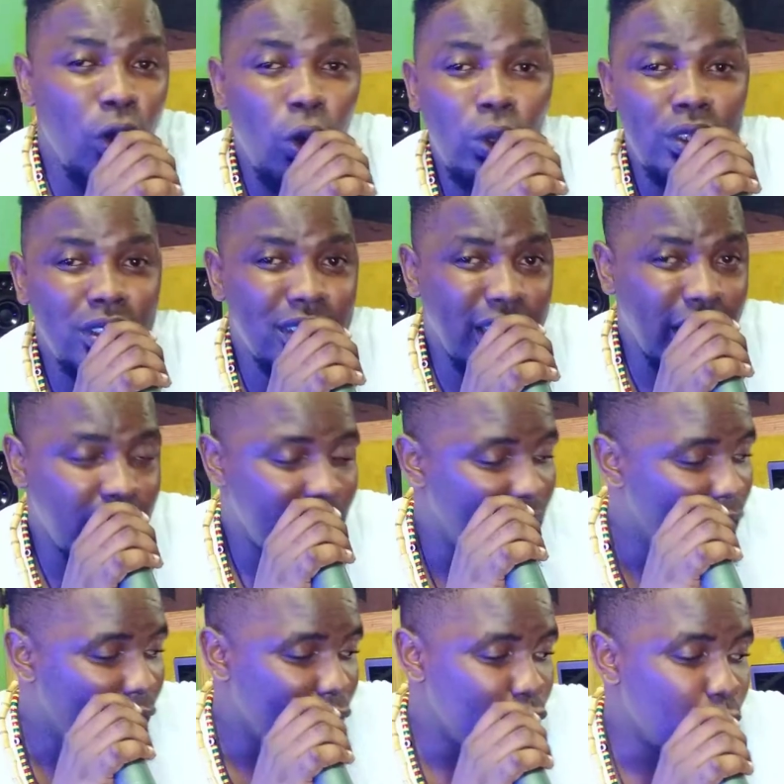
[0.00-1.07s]
all things.
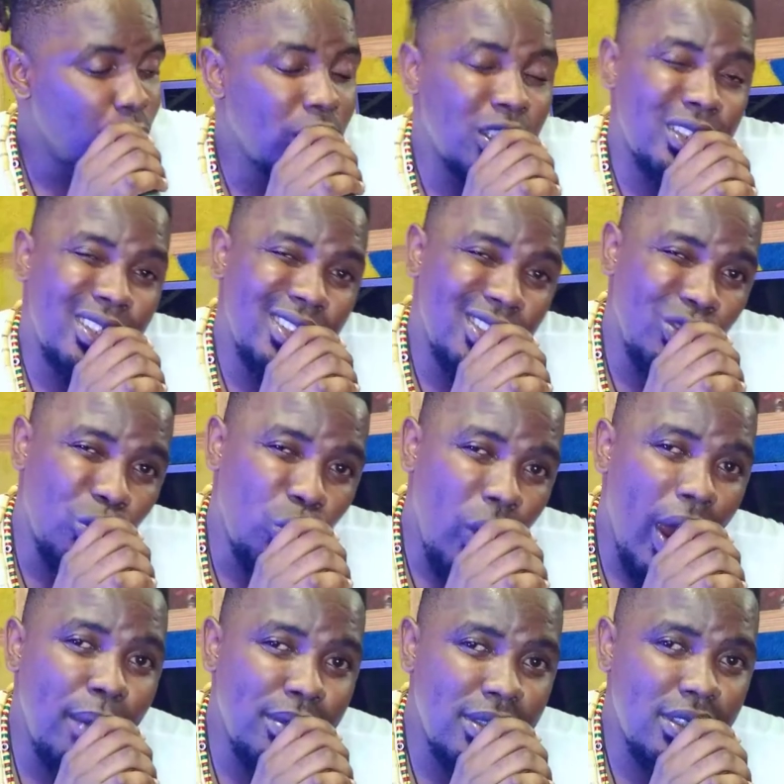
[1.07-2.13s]
You will
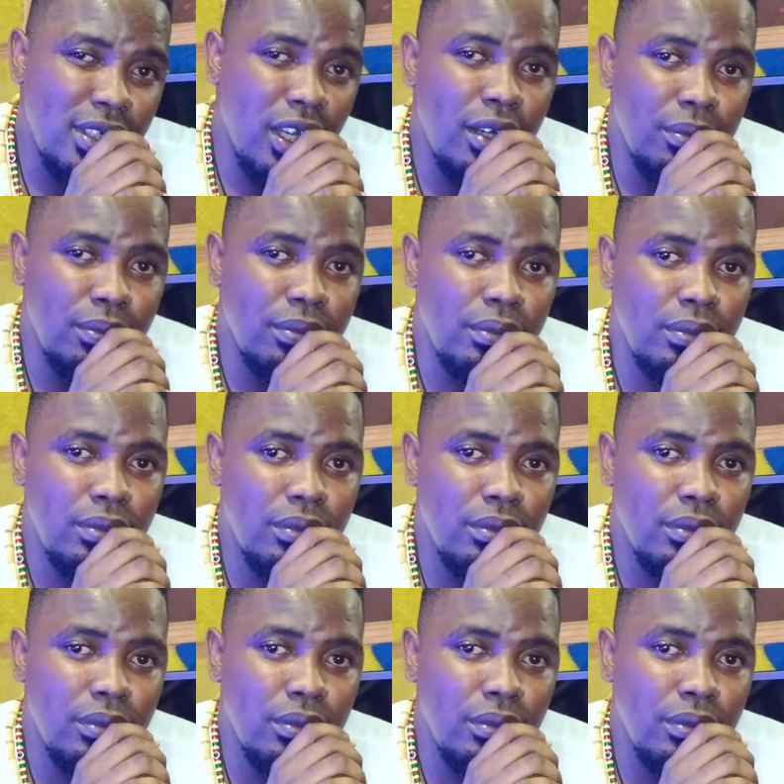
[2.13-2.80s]
grab some